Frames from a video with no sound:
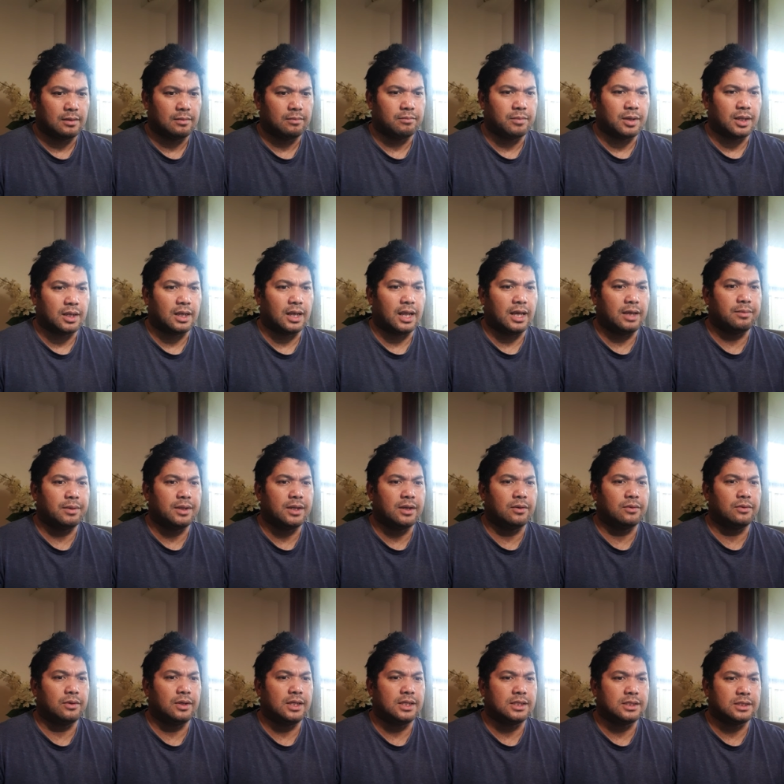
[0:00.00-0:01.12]
But Laban
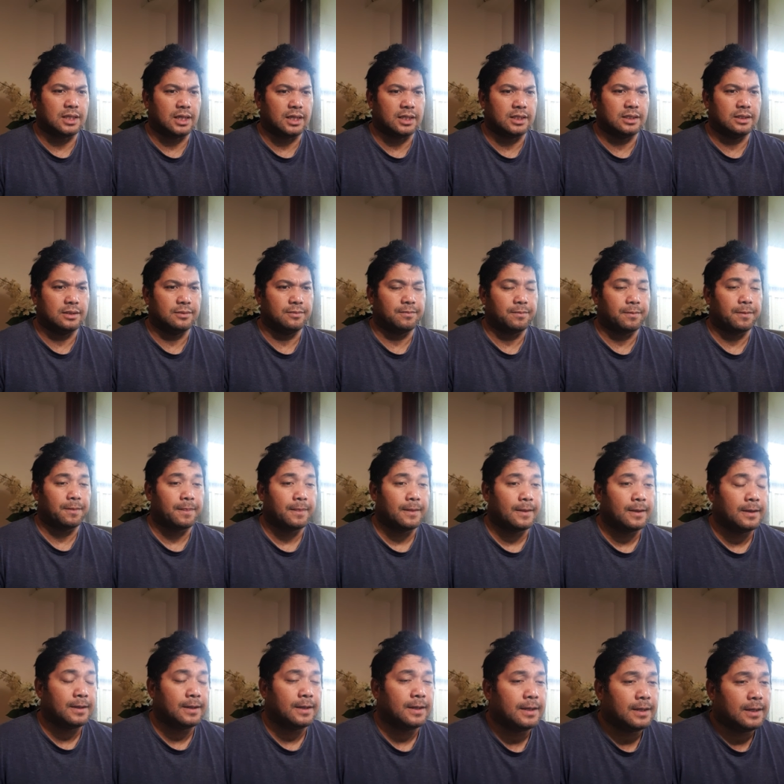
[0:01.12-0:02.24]
only said,
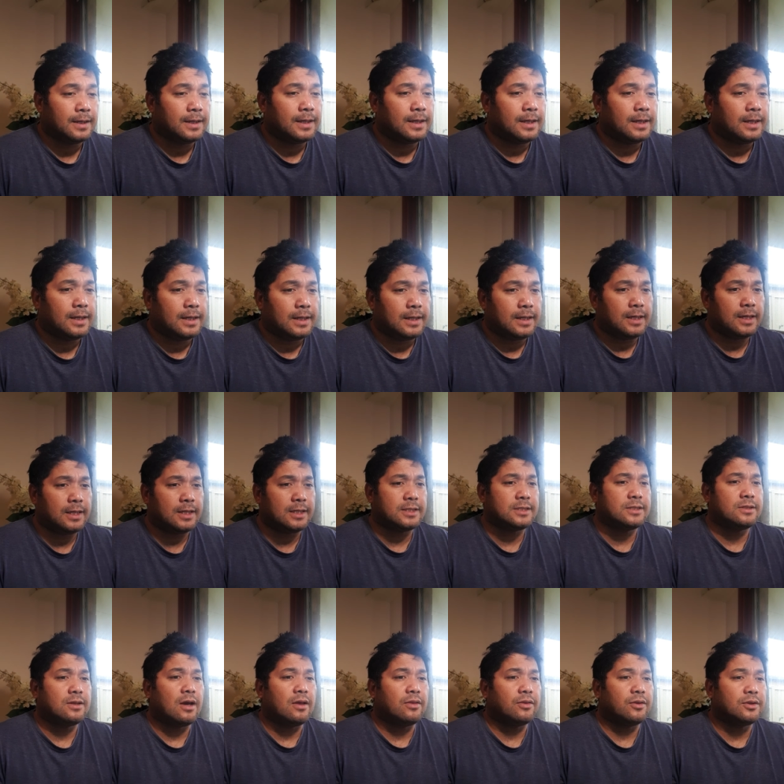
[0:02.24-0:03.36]
It is
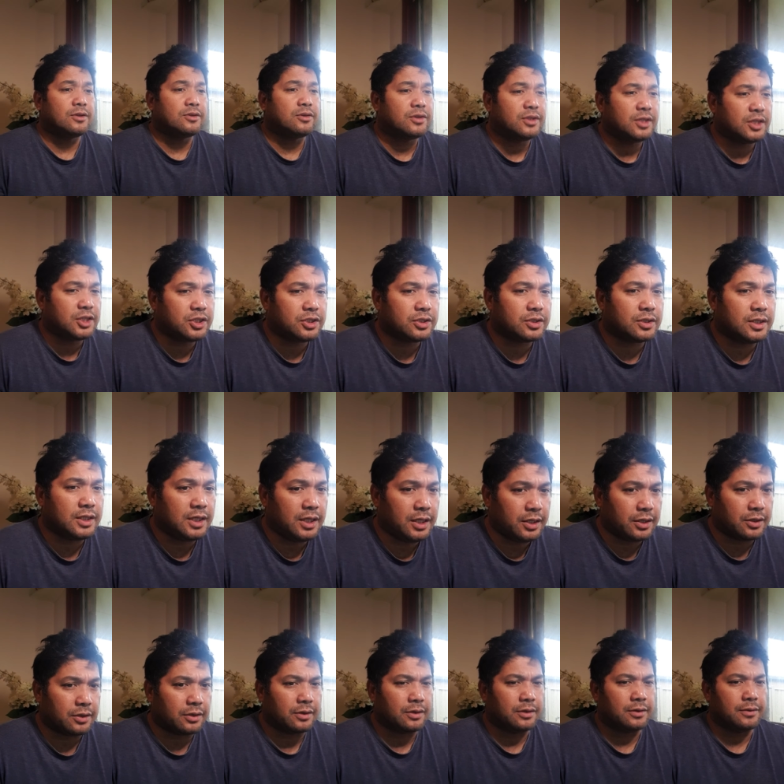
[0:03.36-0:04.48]
not the tradition
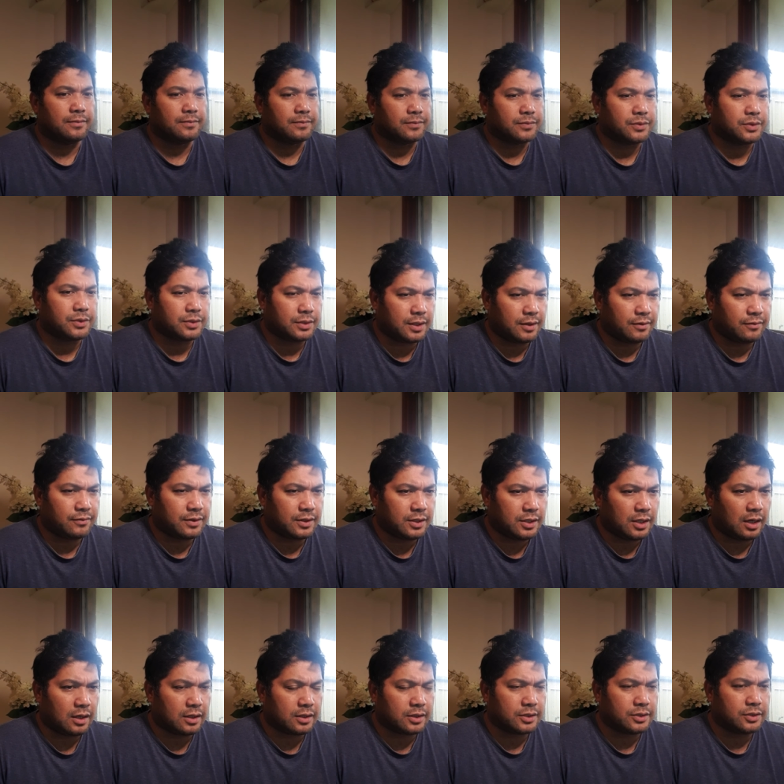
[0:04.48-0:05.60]
here to give the
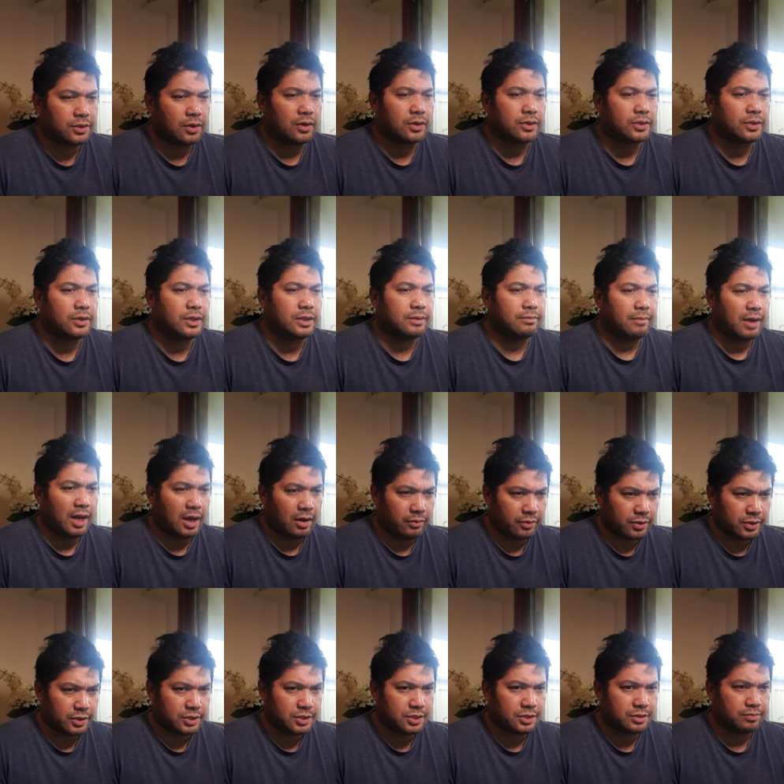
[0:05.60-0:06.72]
younger daughter in
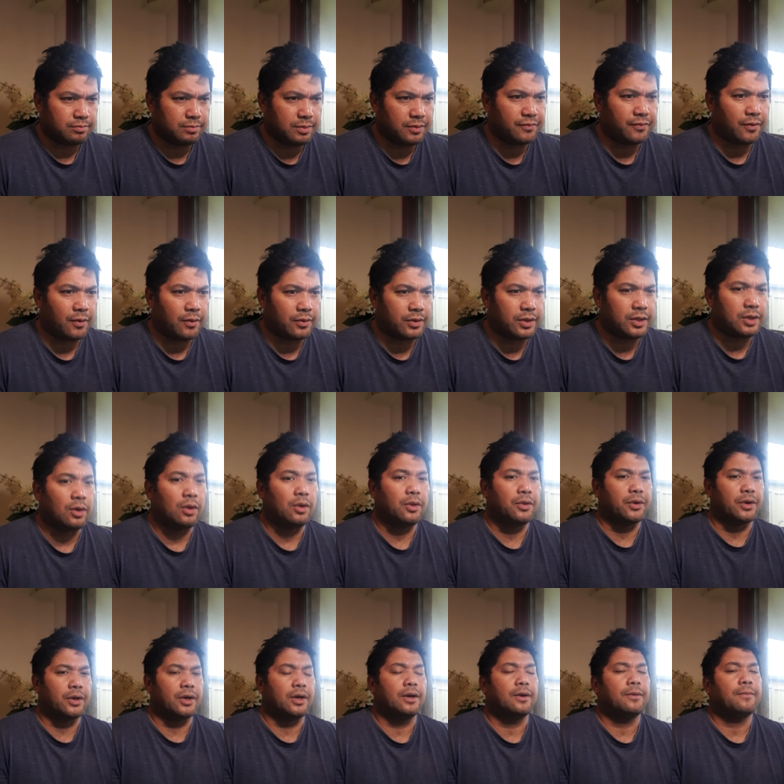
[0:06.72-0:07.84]
marriage before the
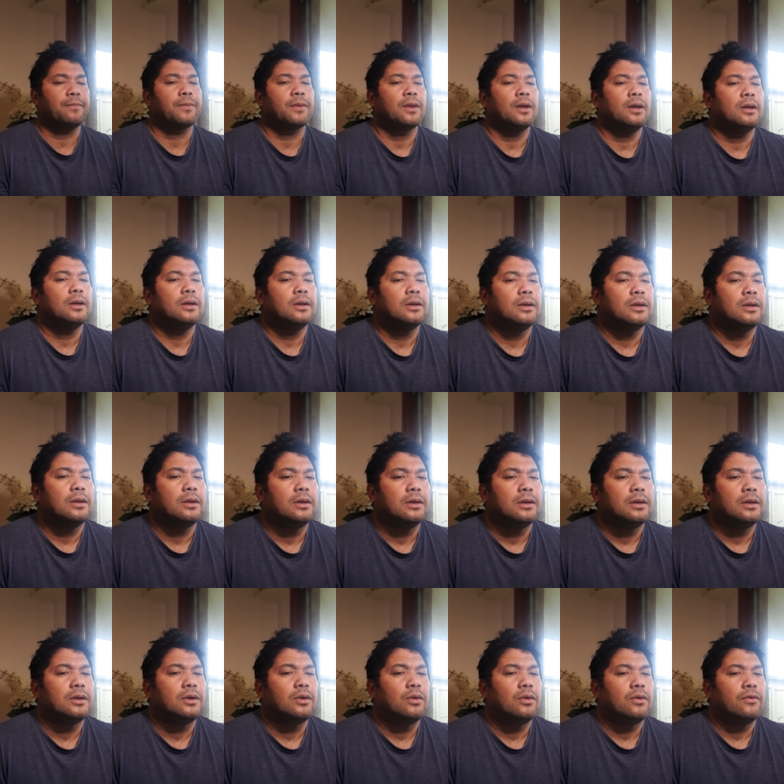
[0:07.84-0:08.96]
older.
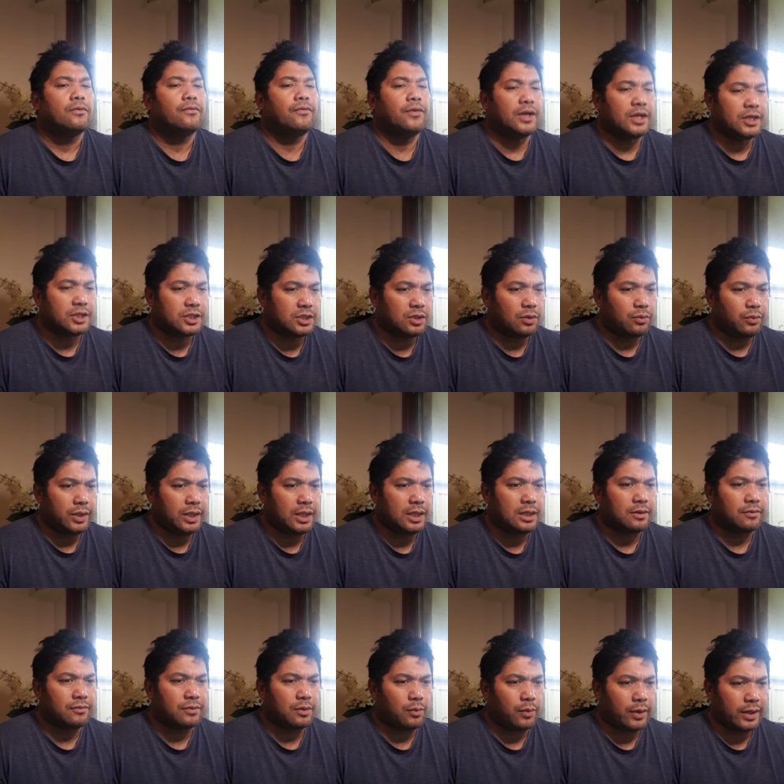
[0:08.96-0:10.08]
Finish the week
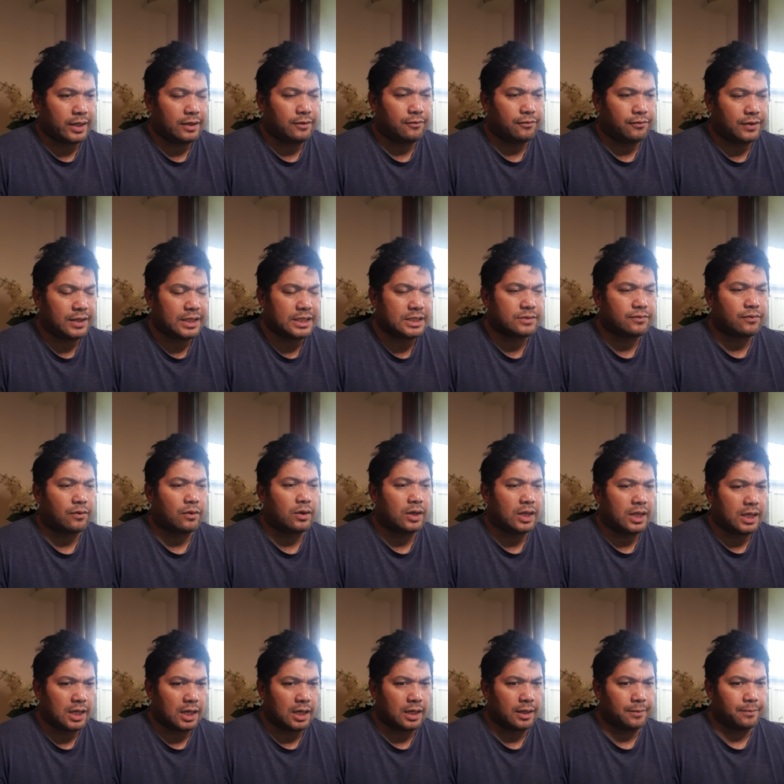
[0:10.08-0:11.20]
of the wedding feast for
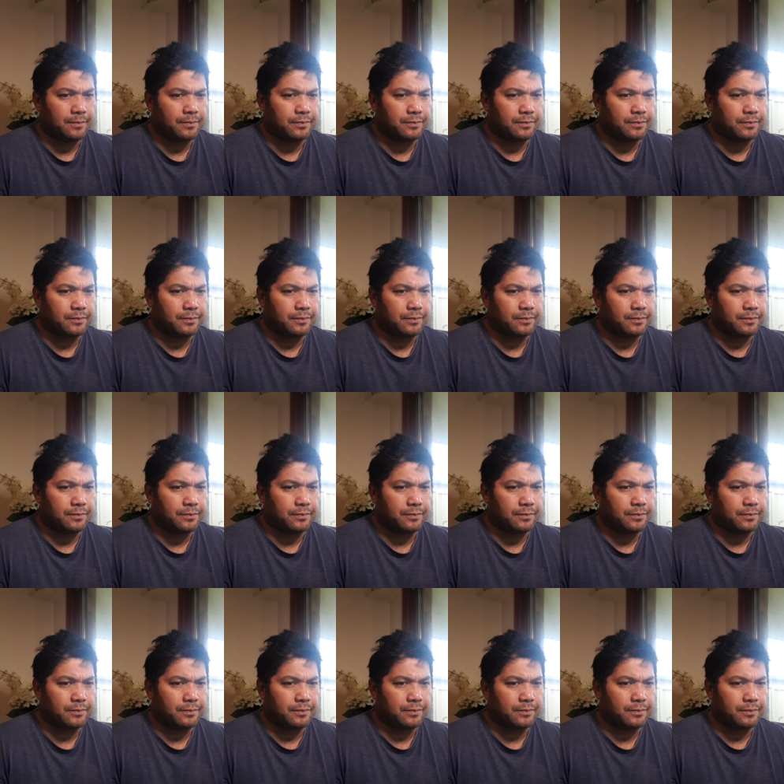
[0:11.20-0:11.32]
Leah.